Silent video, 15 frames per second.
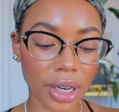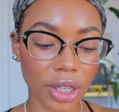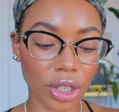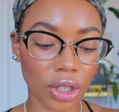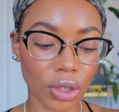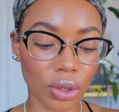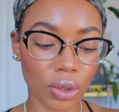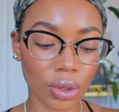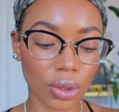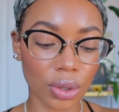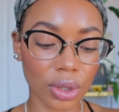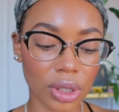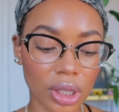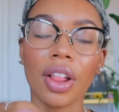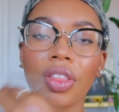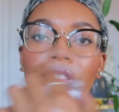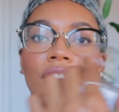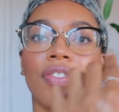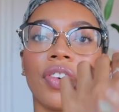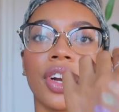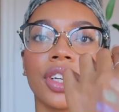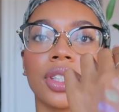gonna use
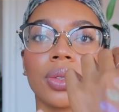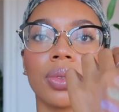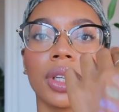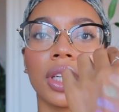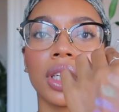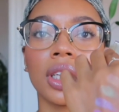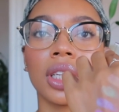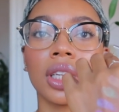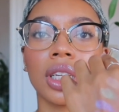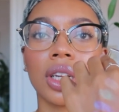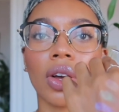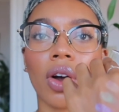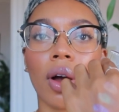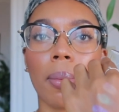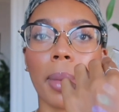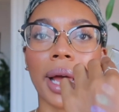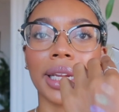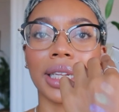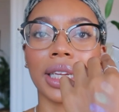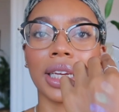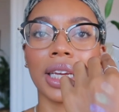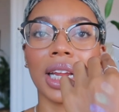the first one on
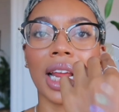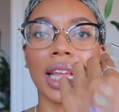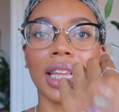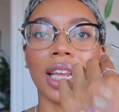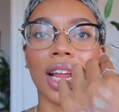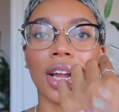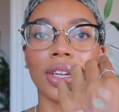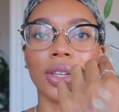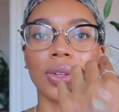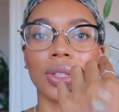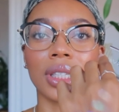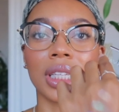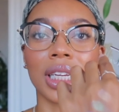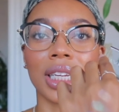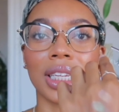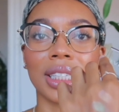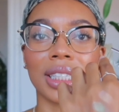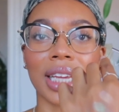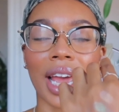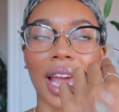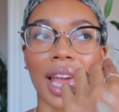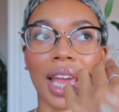my lid, and then I'll use this
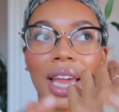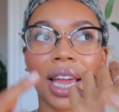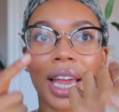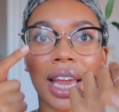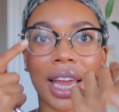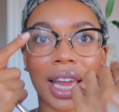like